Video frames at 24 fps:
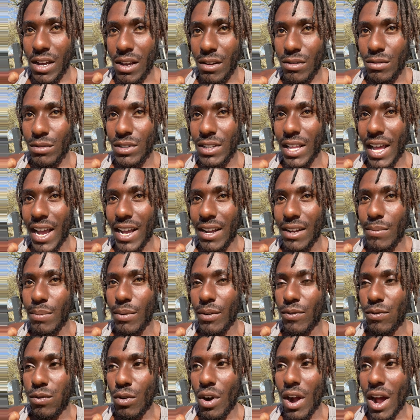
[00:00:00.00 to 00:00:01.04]
was like,
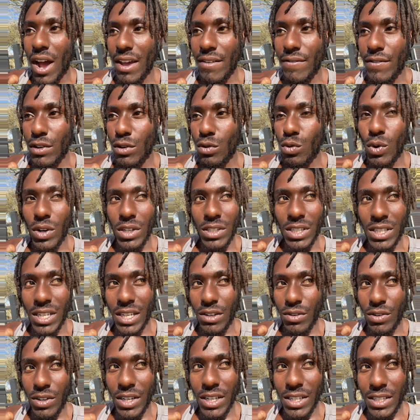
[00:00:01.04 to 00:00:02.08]
before I even knew what
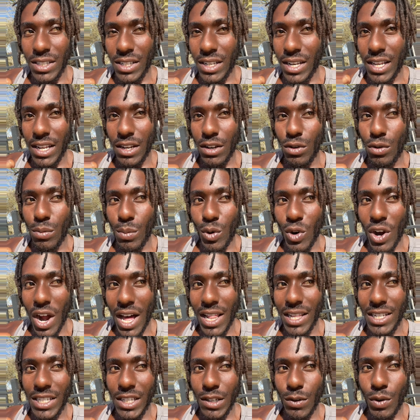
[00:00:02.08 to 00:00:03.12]
synchronicity,
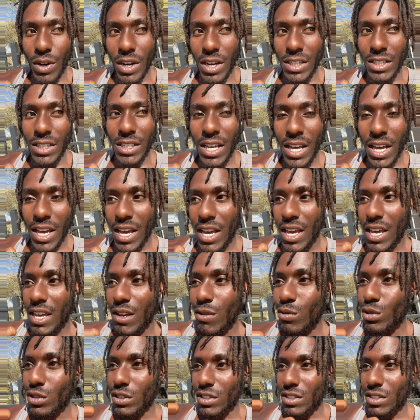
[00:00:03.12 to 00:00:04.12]
numerology was, he